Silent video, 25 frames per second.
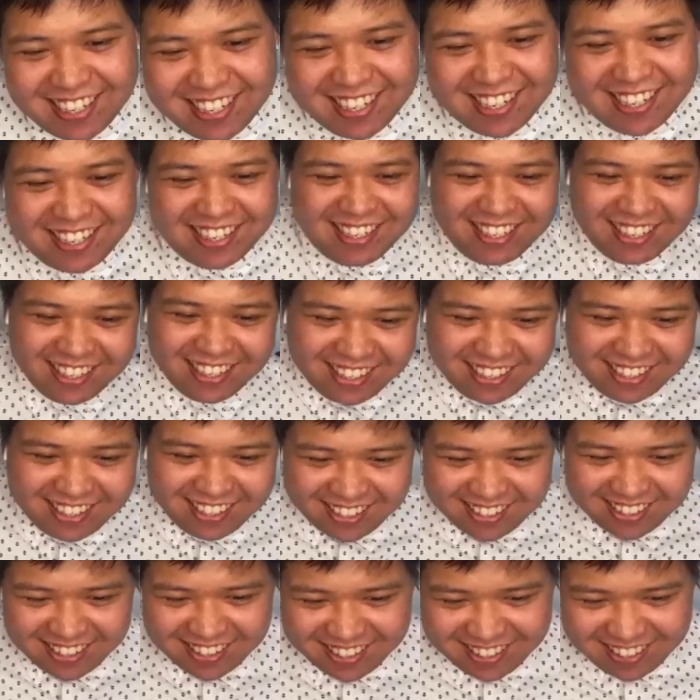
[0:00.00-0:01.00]
can't say more
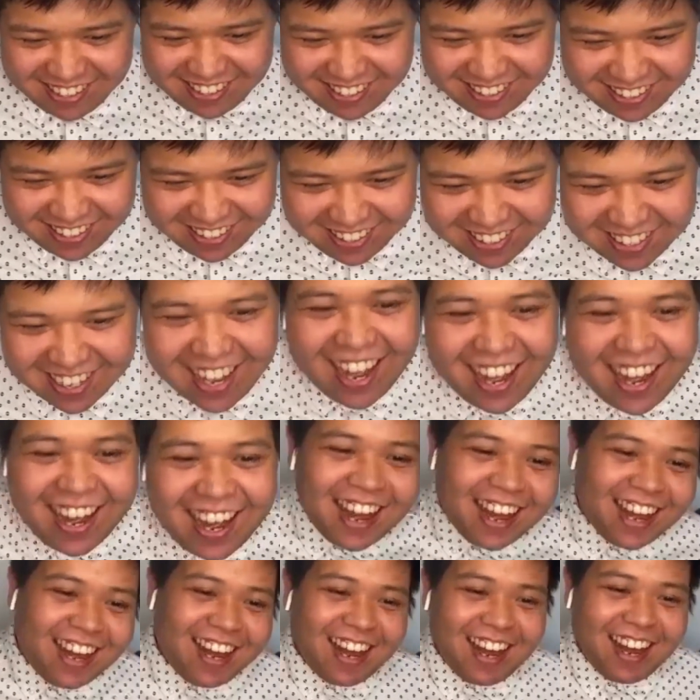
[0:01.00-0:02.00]
than
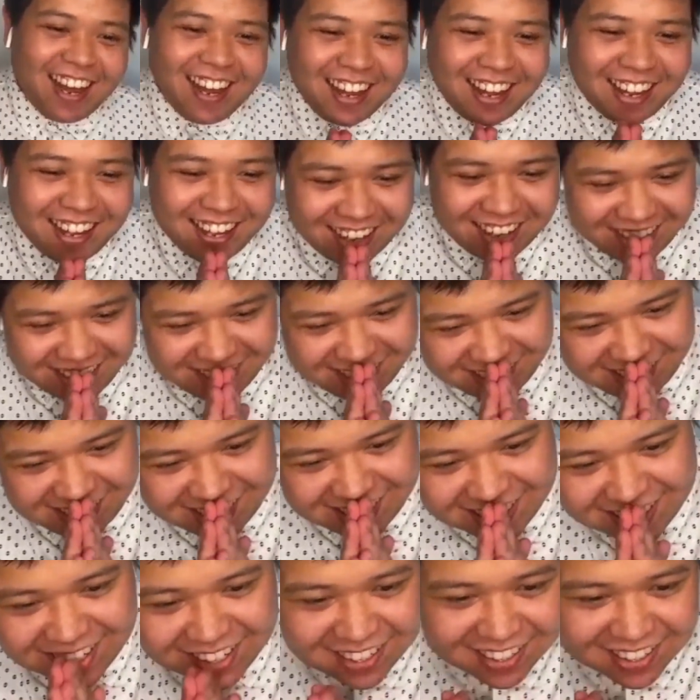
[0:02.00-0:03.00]

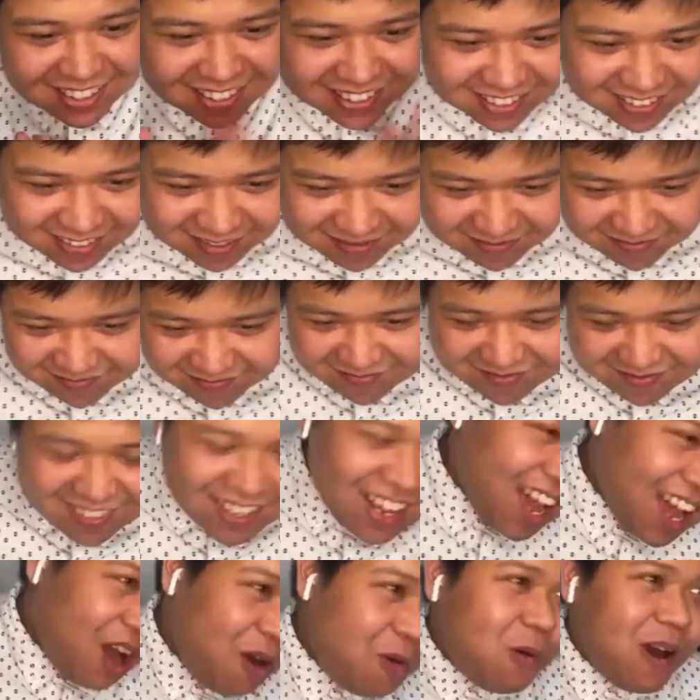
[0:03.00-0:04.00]
that.
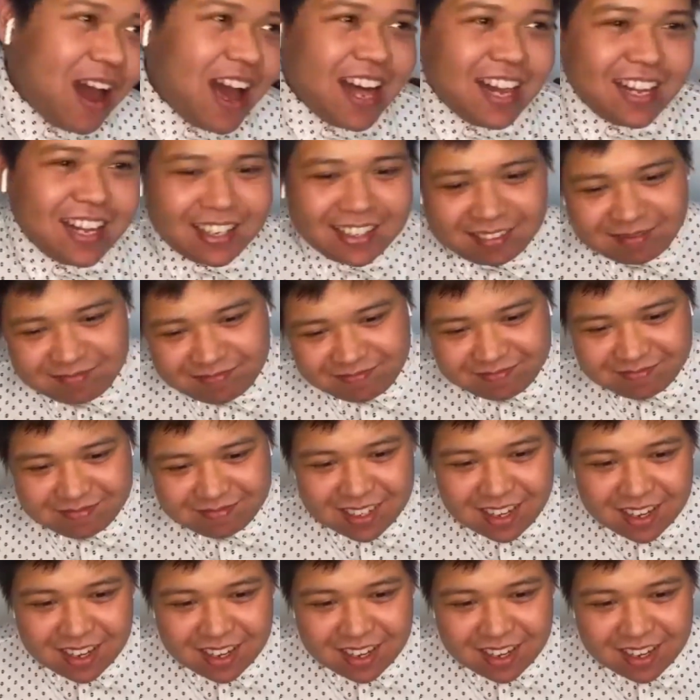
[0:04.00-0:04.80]
Well,